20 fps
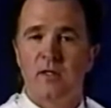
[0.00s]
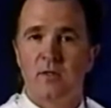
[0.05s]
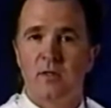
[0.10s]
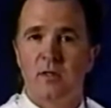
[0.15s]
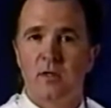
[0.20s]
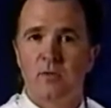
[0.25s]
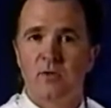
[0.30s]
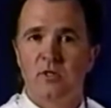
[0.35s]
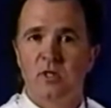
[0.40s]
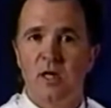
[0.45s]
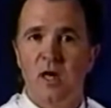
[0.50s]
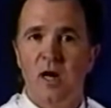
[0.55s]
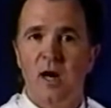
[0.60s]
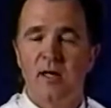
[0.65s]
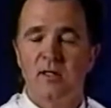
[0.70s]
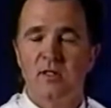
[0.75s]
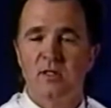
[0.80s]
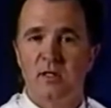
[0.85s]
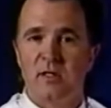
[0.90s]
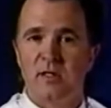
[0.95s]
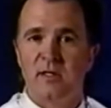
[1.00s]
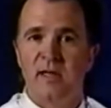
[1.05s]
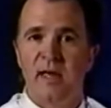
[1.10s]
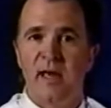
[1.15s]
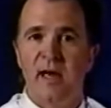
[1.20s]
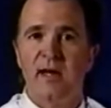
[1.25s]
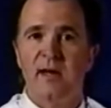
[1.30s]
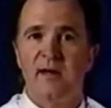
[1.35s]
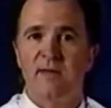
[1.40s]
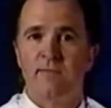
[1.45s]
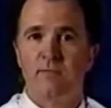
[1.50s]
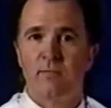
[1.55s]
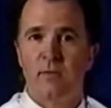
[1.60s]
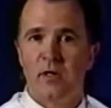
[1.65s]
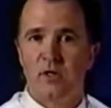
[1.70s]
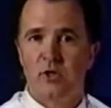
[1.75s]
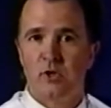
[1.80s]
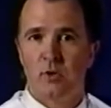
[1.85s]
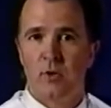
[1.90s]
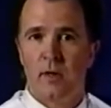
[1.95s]
there was a constant negative
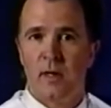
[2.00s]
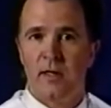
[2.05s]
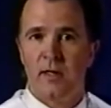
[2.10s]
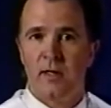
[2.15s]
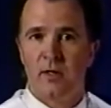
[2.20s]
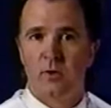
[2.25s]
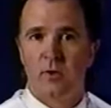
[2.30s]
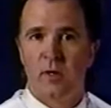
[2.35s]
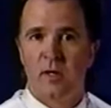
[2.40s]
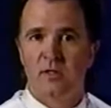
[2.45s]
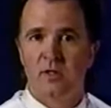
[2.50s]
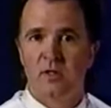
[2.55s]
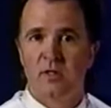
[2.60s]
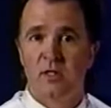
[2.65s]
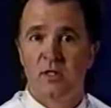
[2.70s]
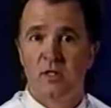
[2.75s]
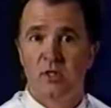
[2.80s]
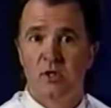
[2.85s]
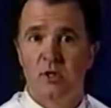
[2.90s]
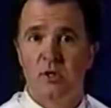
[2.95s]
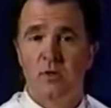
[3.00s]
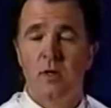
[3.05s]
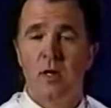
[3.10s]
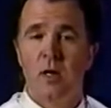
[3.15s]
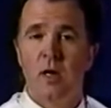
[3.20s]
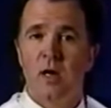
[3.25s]
pressure gradient across the tissue,